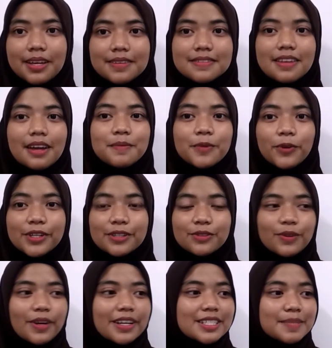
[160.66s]
Next, I'm
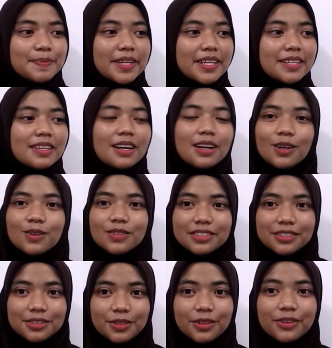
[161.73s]
going to explain
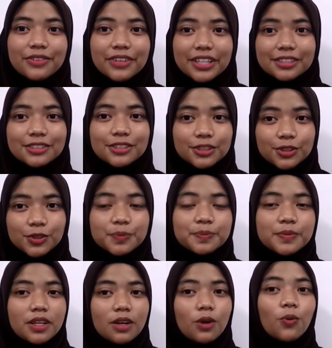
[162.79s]
how cathode ray
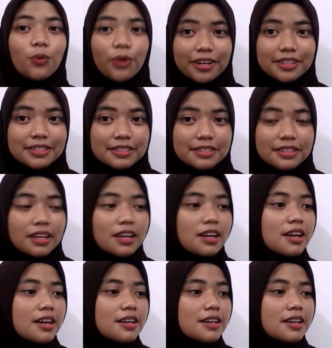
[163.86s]
tube works.